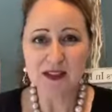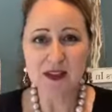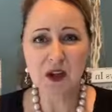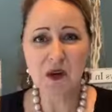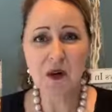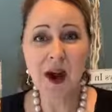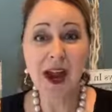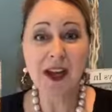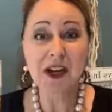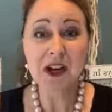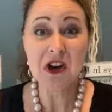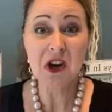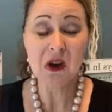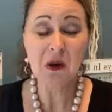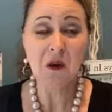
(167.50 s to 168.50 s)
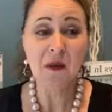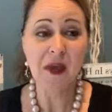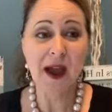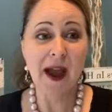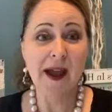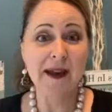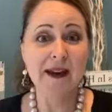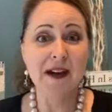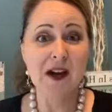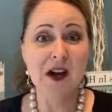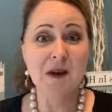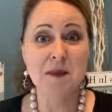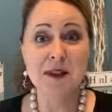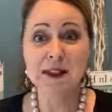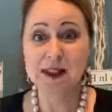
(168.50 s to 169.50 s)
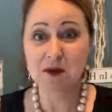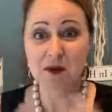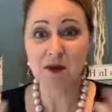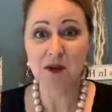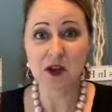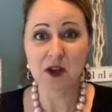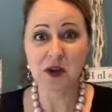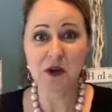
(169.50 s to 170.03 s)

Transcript: So I know that some of you,